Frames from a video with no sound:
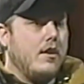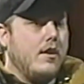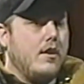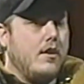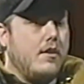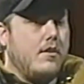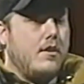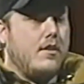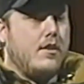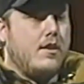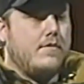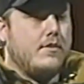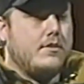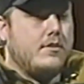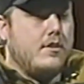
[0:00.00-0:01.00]
uh, a lot
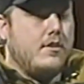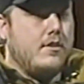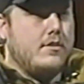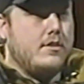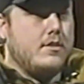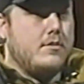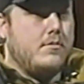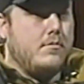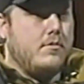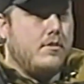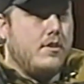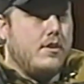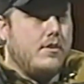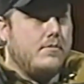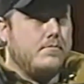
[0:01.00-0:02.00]
of it started just.
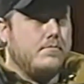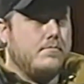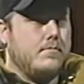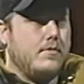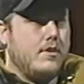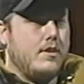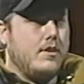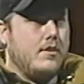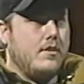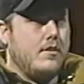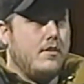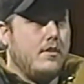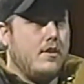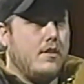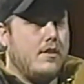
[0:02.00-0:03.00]
Um,
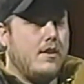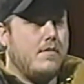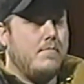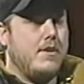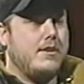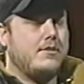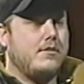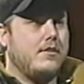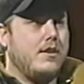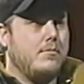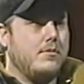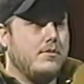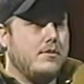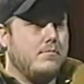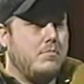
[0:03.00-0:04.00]
A lot of major
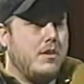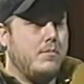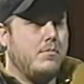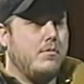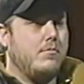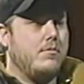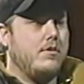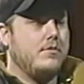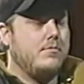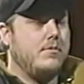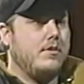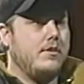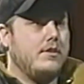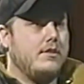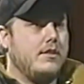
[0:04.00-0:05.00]
labels and people weren't
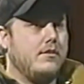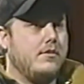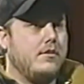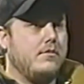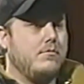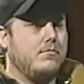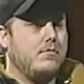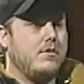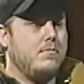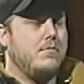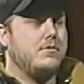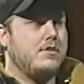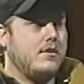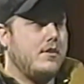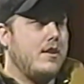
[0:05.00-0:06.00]
really dealing with the
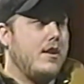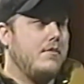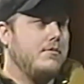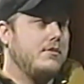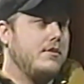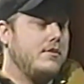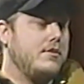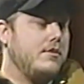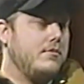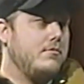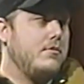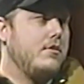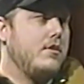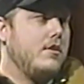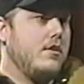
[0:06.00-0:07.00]
music that I was into.
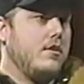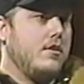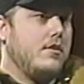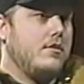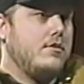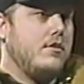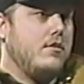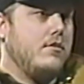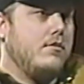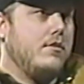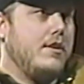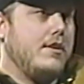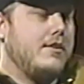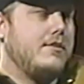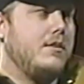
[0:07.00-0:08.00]
So,
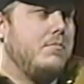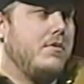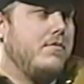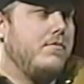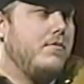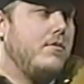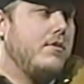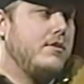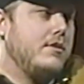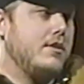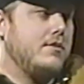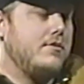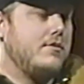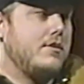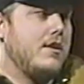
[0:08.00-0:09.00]
like I said before, it's just
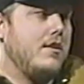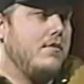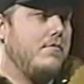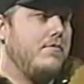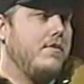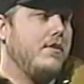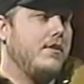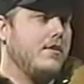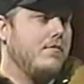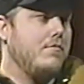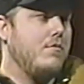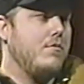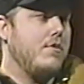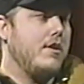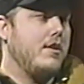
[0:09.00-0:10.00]
kind of filling a
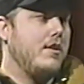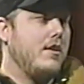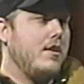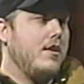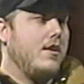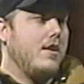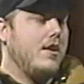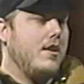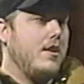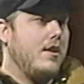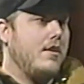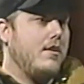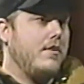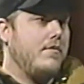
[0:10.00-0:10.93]
void, and I, I